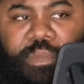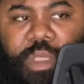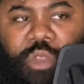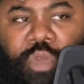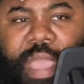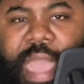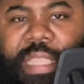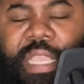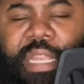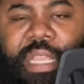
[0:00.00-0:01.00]
you
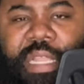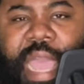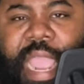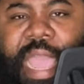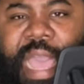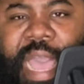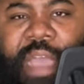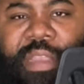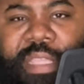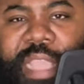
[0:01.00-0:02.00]
got to look like,
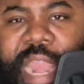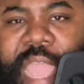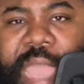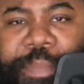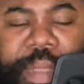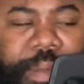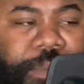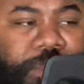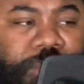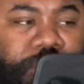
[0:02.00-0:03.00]
how does that happen?
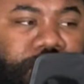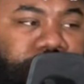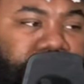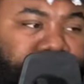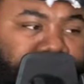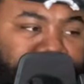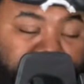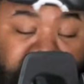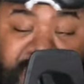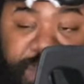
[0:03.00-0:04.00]

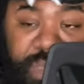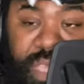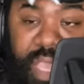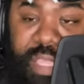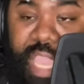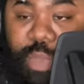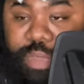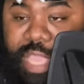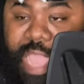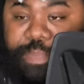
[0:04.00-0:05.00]
Now, obviously, he said he
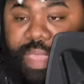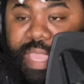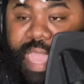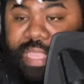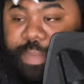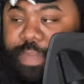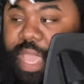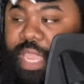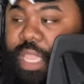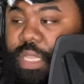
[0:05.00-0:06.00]
was happy. He got the
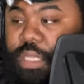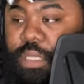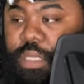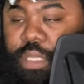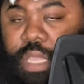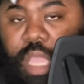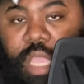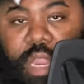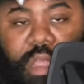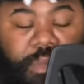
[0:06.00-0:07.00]
money. You know what I